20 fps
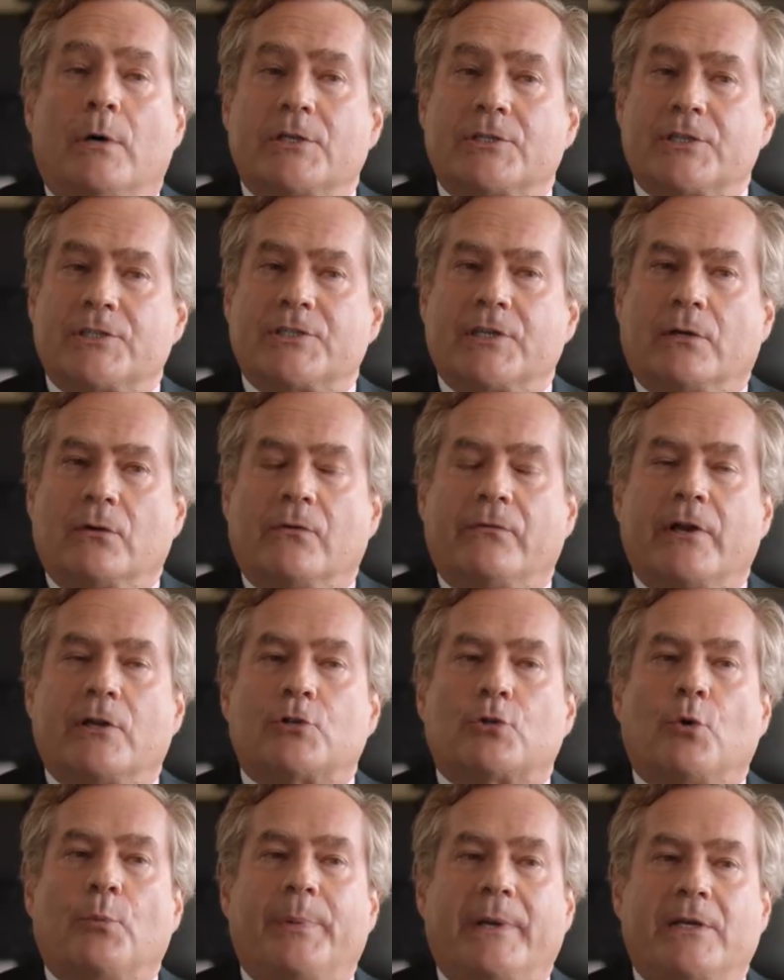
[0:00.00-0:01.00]
was a single
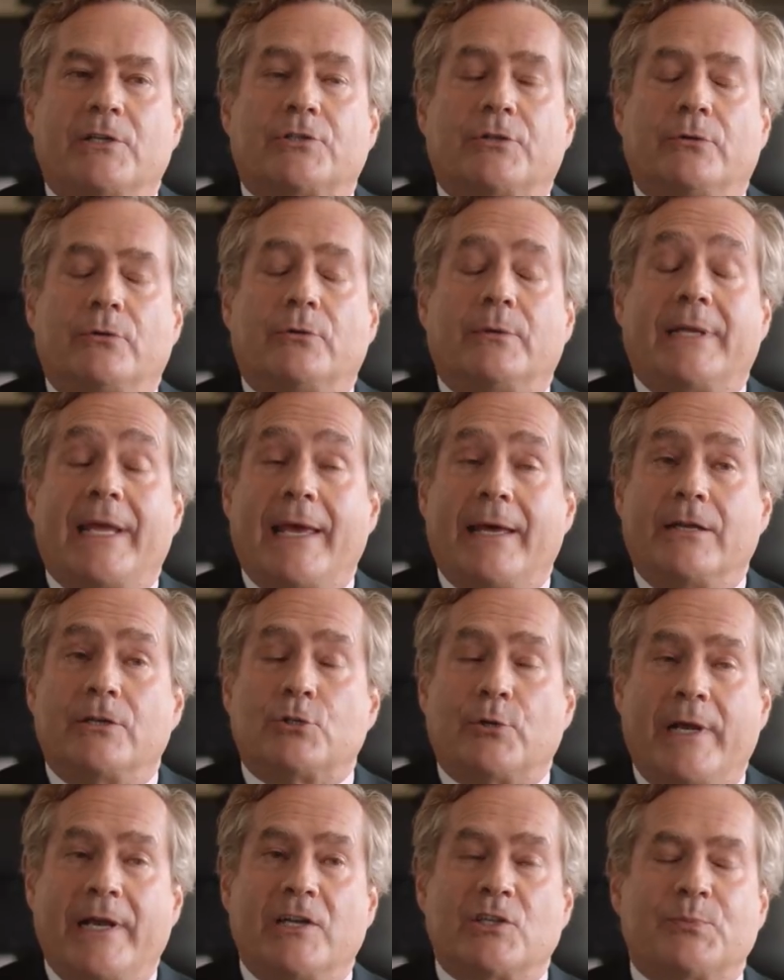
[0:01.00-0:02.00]
ventricle patient who had had a
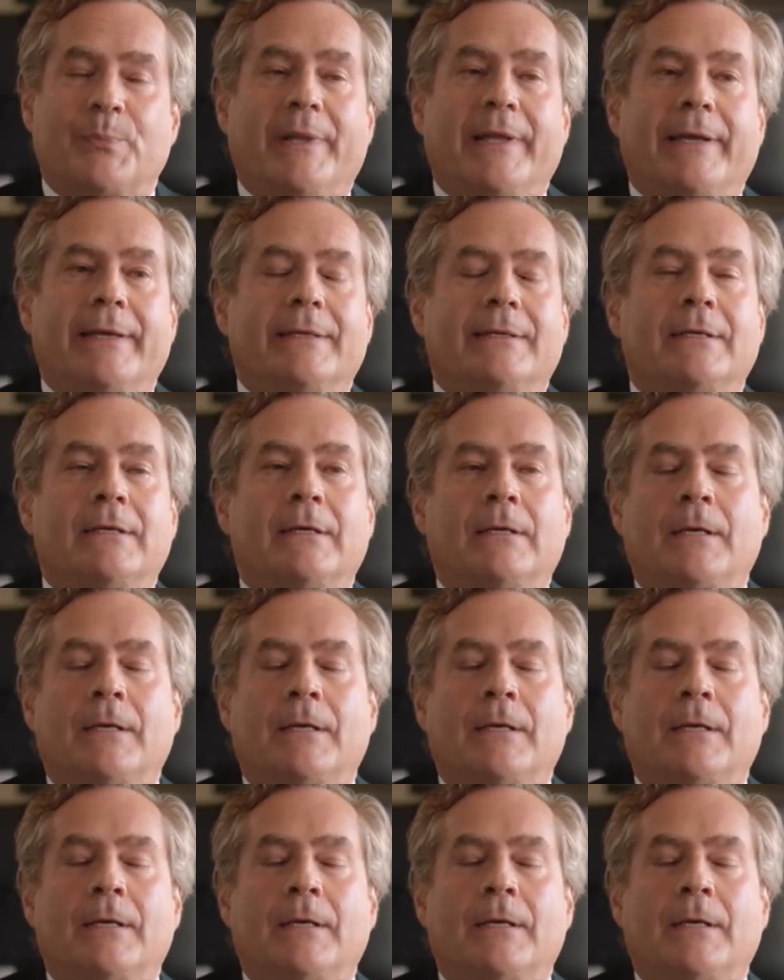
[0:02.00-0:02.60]
transplant,